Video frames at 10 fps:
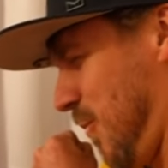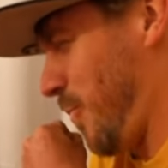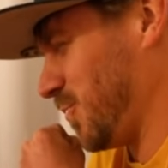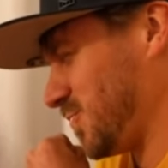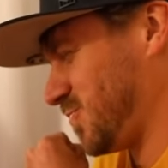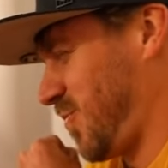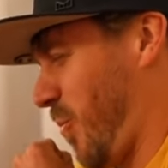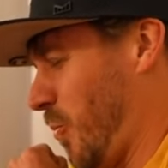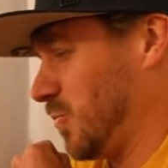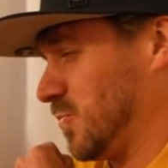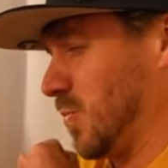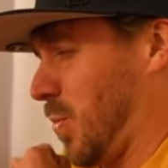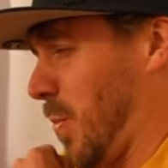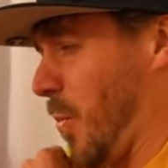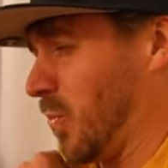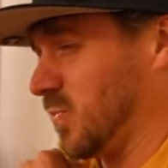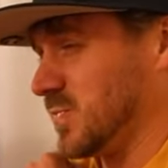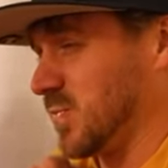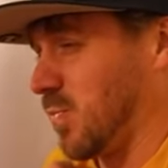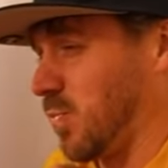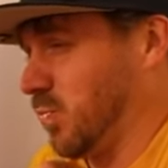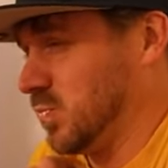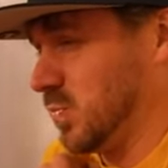gosh. Swallow, swallow that.